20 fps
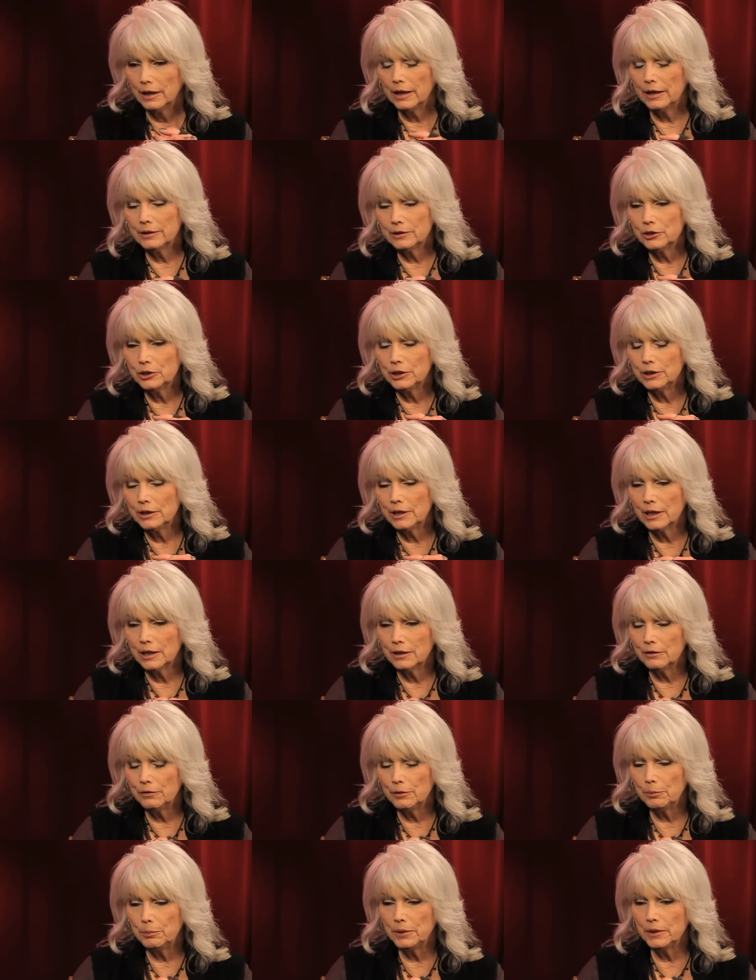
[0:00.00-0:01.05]
and she
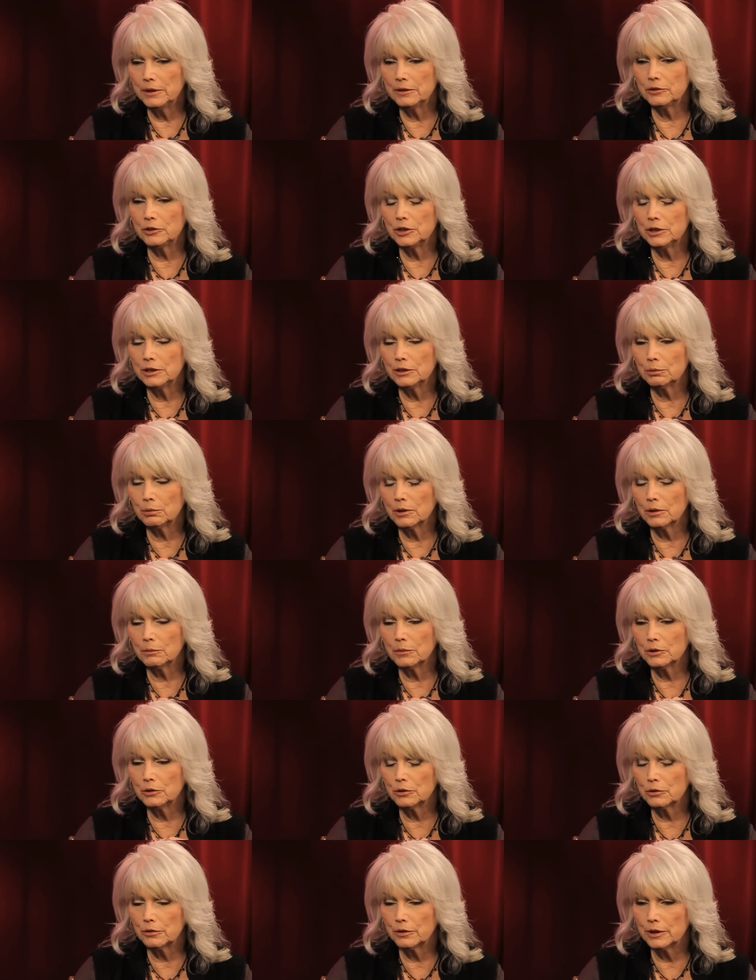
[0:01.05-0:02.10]
kind of admitted she is one of the
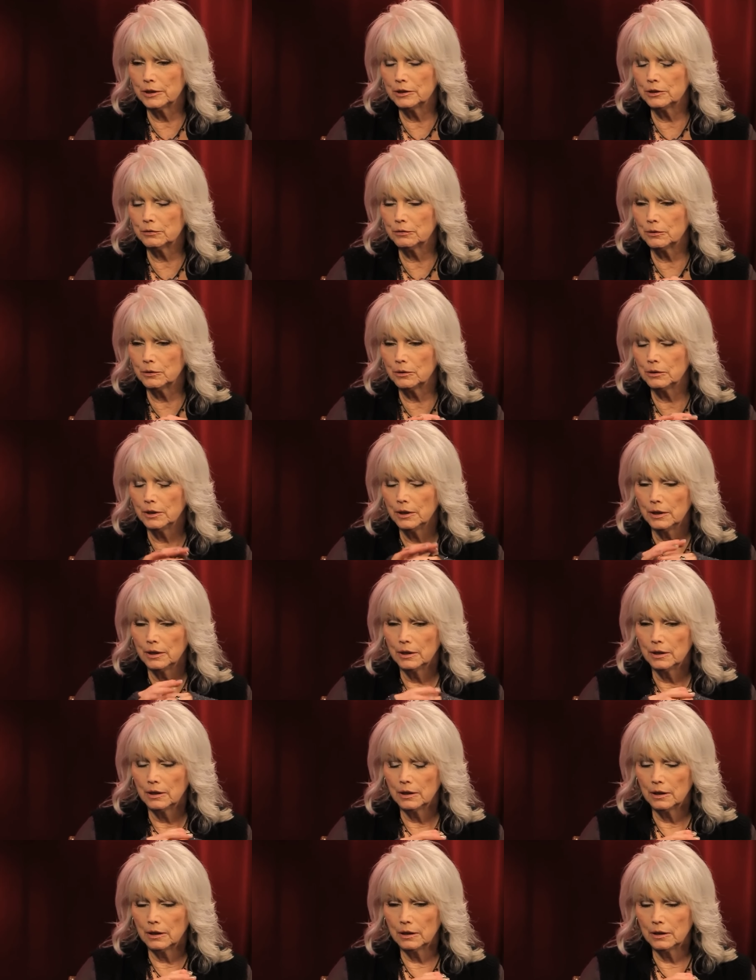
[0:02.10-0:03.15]
most graceful,
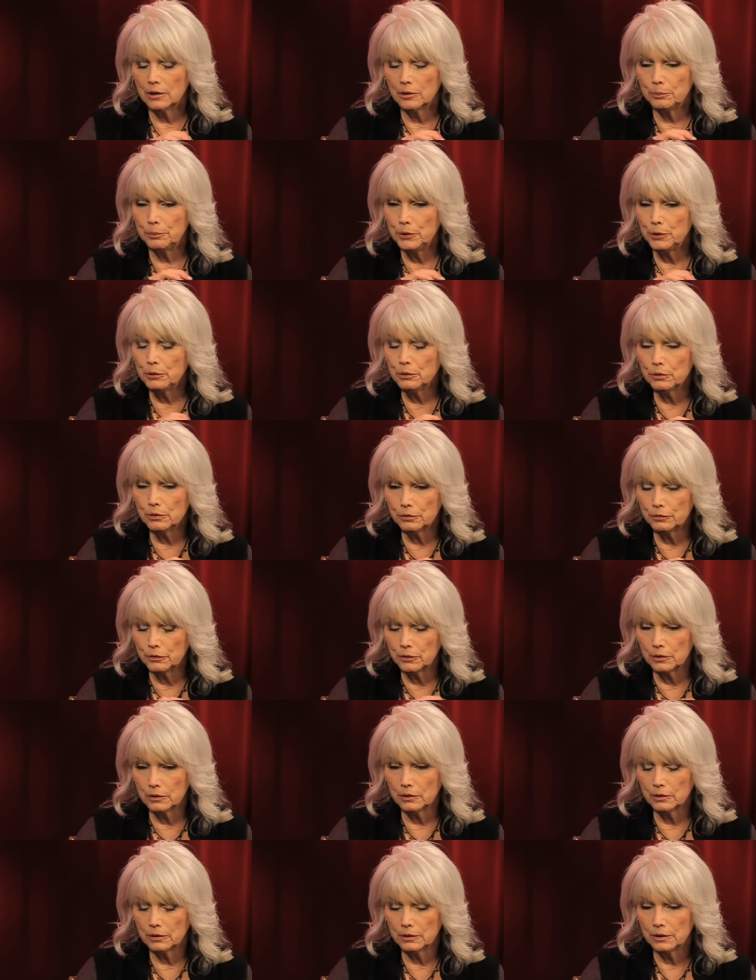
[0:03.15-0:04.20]

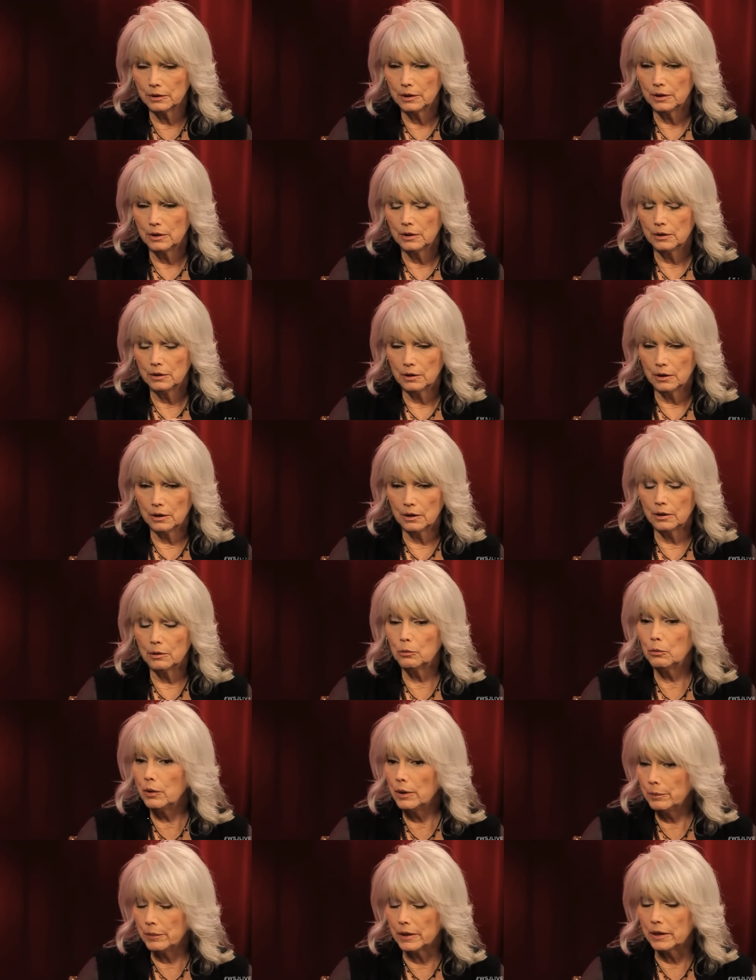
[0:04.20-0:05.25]
beautiful,
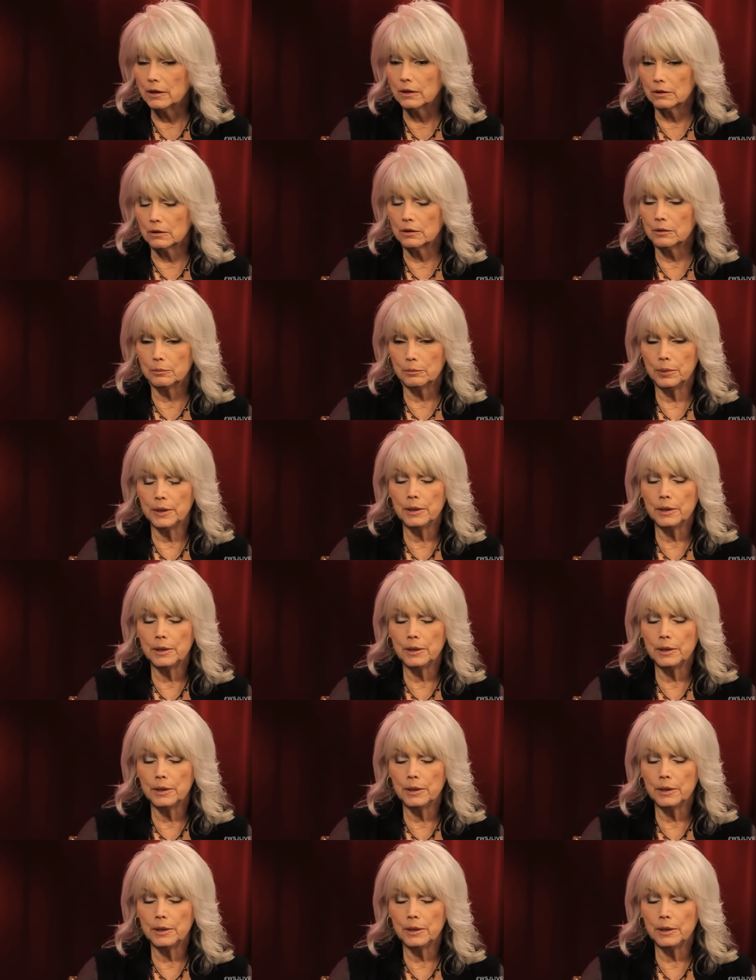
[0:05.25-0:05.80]
women and